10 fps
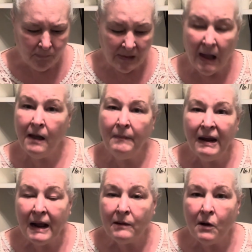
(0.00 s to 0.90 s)
and
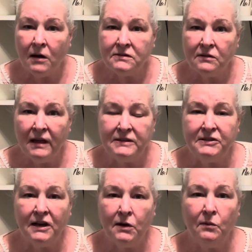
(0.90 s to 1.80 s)
I will also let
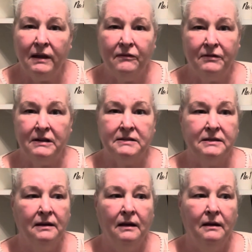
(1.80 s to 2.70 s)
you know if it's
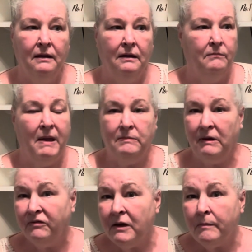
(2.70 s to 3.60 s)
made me
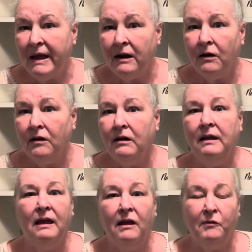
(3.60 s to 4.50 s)
feel better,
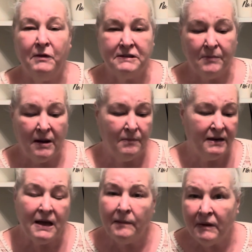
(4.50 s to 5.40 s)
if it's made my
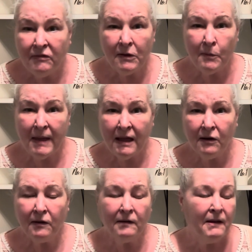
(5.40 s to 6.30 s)
tummy feel
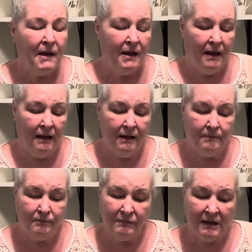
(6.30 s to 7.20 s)
better.
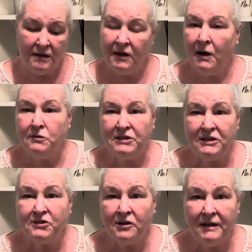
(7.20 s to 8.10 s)
You know,
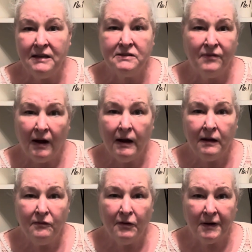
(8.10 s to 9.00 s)
ginger is very
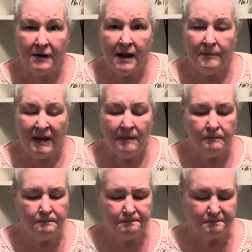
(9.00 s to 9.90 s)
good for your tummy.
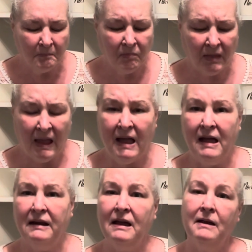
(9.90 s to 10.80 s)

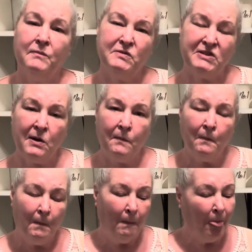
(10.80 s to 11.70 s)
And so
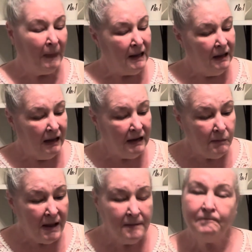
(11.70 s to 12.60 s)

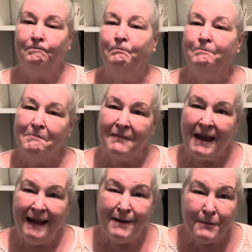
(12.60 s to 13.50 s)
anyway,
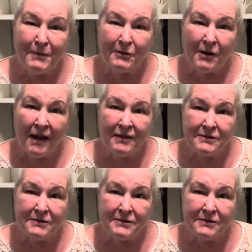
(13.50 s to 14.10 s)
I hope you'll try this